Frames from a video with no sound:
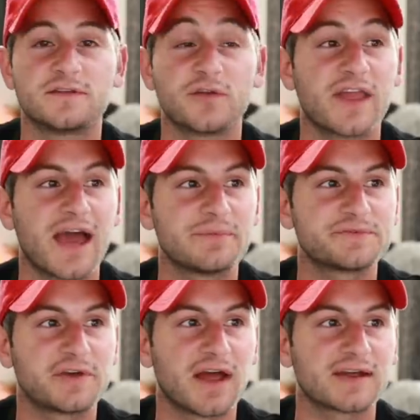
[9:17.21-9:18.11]
So the
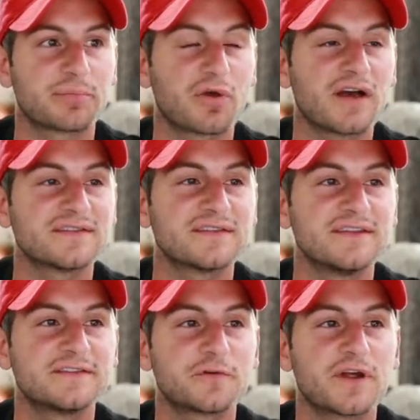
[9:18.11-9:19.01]
abstract,
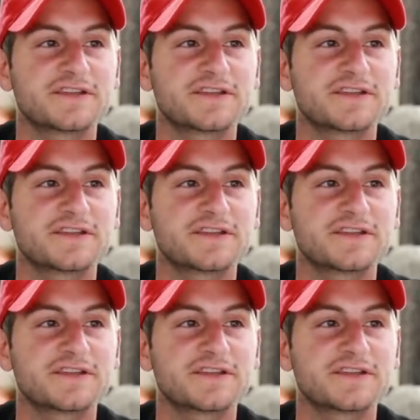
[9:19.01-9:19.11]
processes for